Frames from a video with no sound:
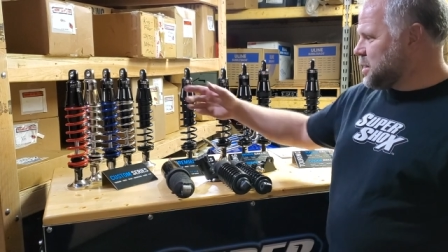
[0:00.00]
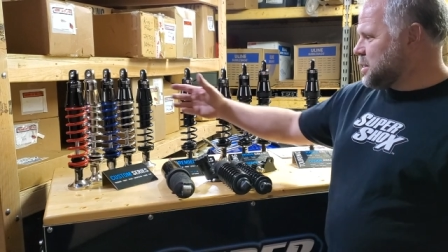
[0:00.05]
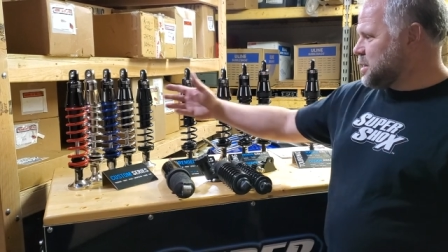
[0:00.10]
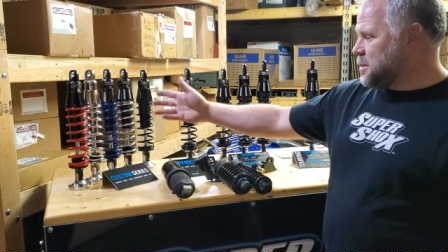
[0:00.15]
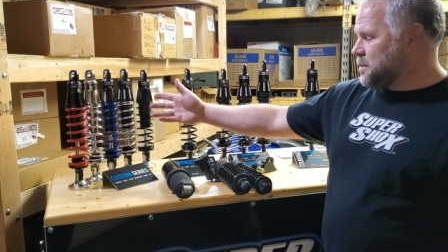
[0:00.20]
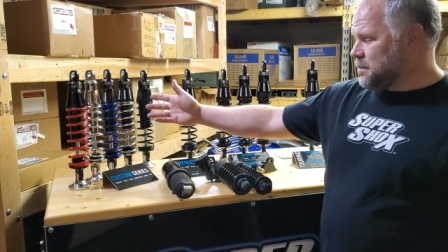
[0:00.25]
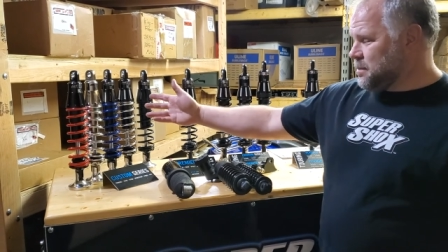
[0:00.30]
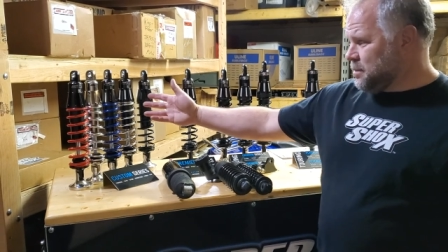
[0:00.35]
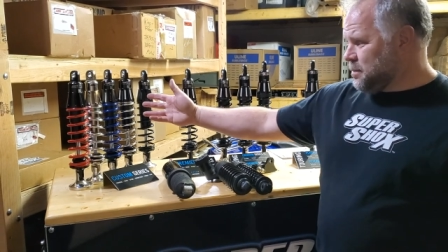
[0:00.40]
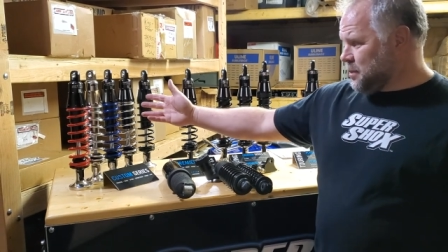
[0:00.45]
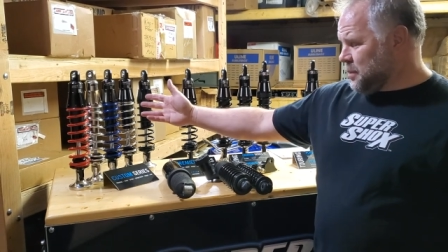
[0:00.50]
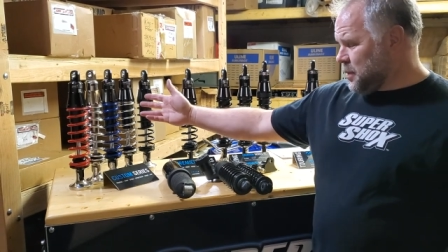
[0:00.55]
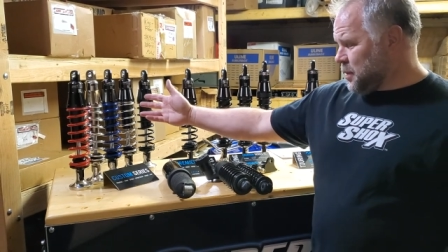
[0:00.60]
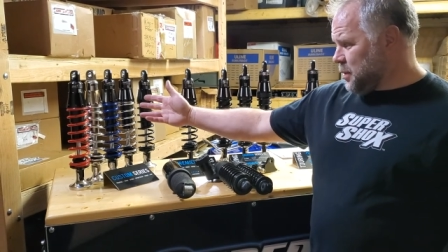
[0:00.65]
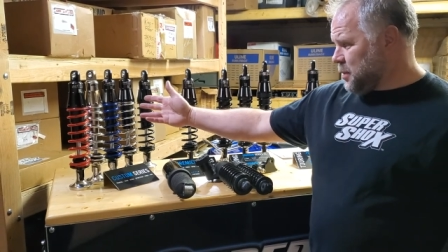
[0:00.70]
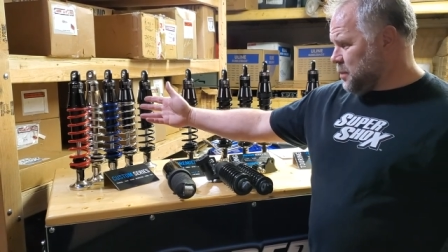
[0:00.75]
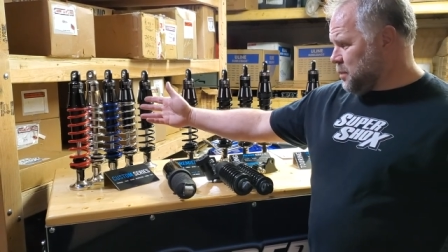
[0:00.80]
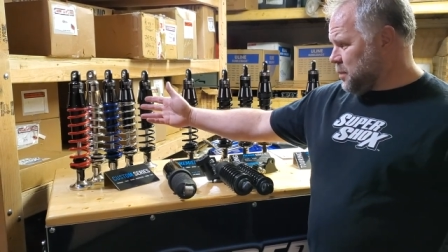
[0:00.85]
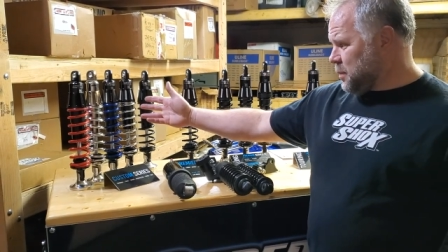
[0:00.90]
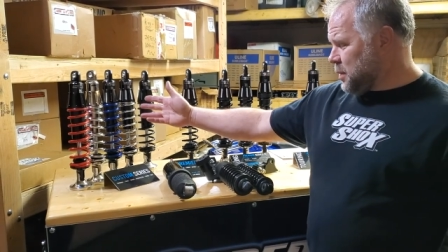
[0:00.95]
is,
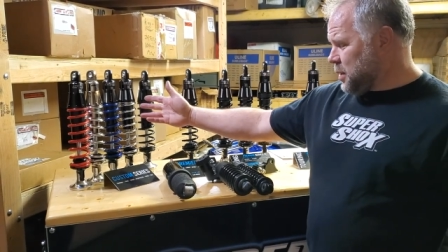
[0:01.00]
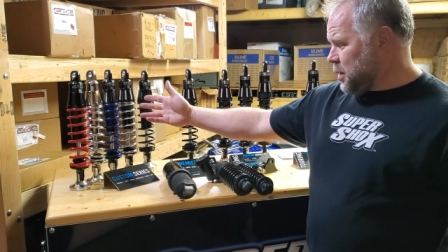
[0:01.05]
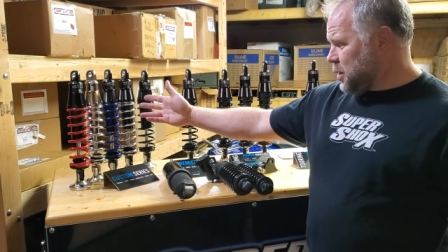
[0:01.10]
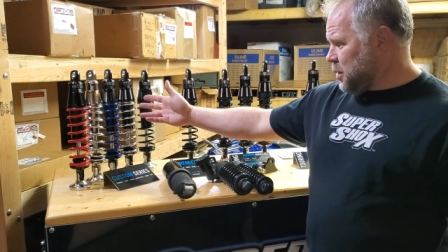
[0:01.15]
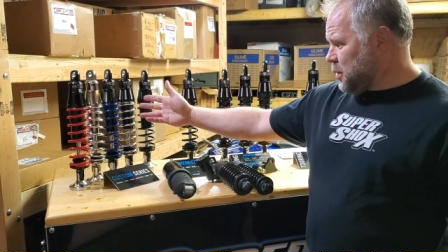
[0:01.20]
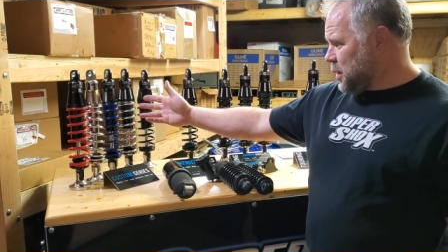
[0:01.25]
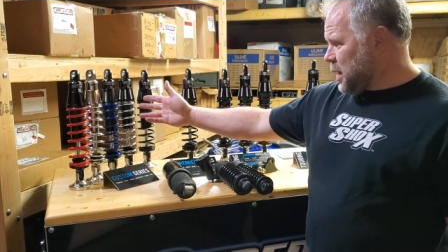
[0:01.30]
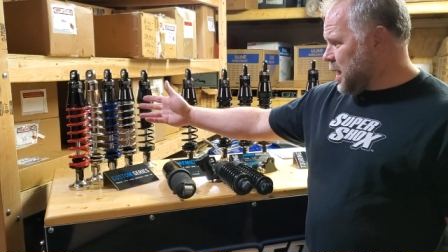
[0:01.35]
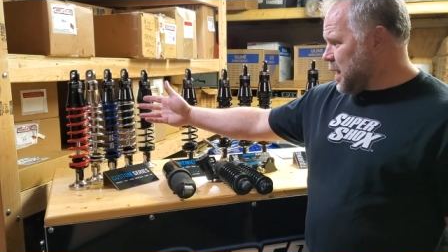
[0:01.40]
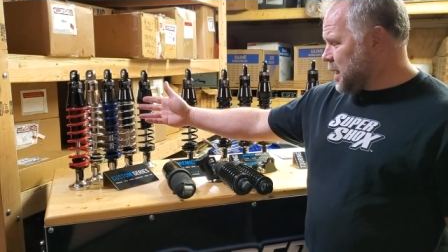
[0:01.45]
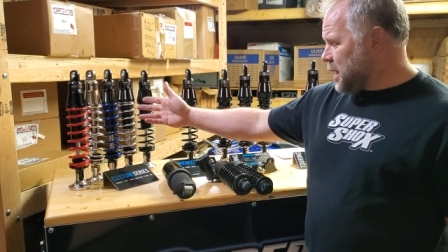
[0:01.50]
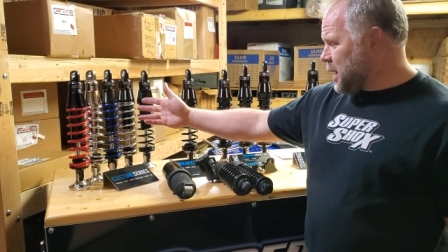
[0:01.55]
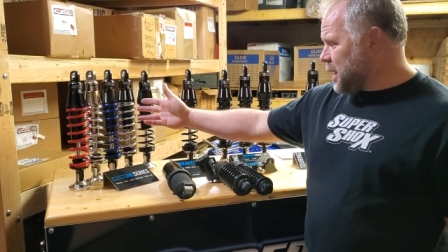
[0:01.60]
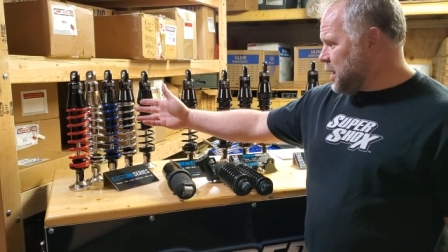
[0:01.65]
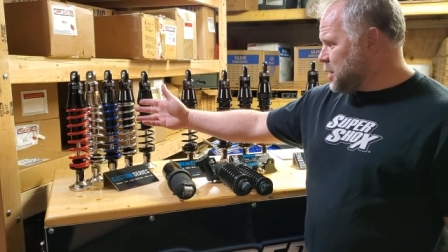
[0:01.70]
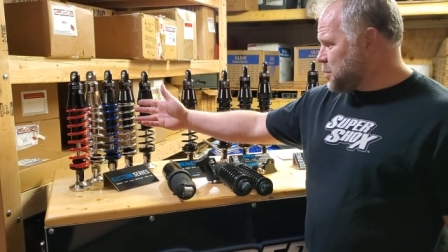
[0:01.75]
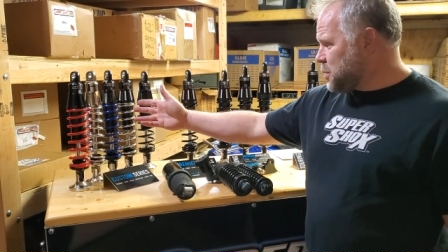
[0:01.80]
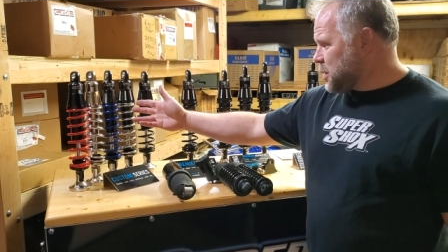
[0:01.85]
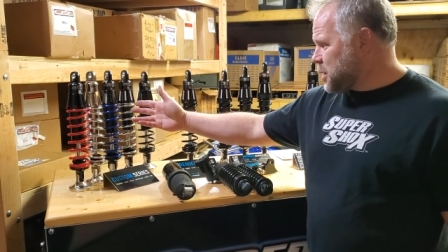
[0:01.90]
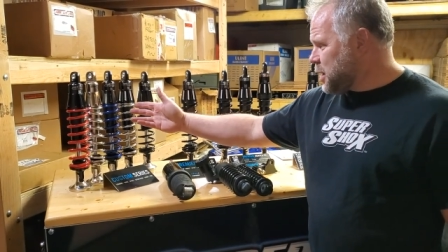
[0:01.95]
you know, a lot of
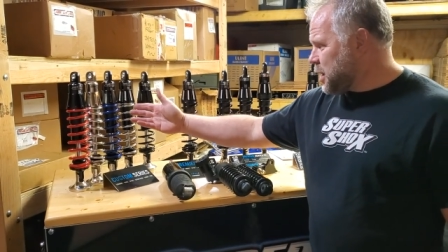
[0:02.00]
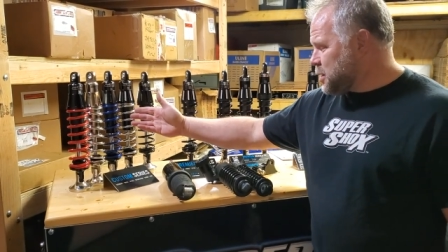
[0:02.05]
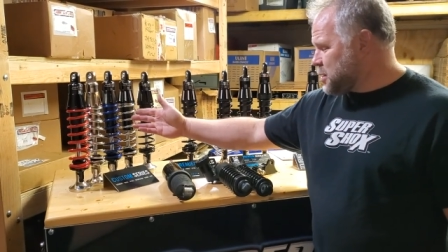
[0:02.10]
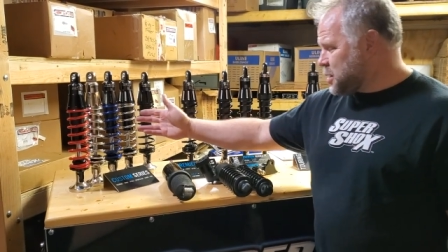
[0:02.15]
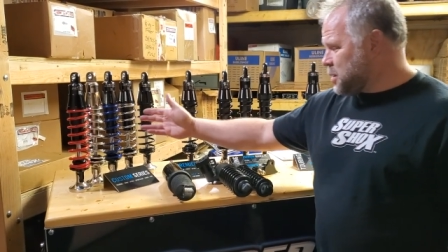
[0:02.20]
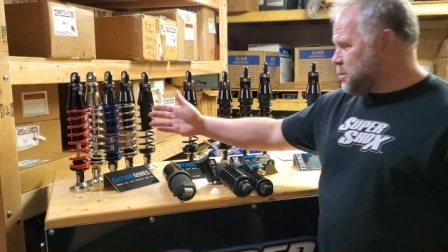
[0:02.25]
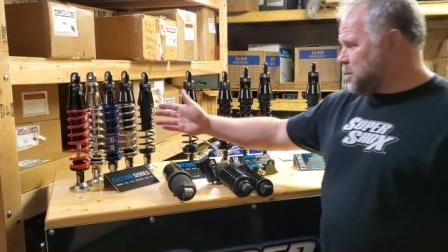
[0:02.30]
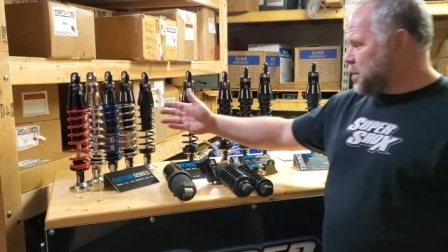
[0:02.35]
guys with custom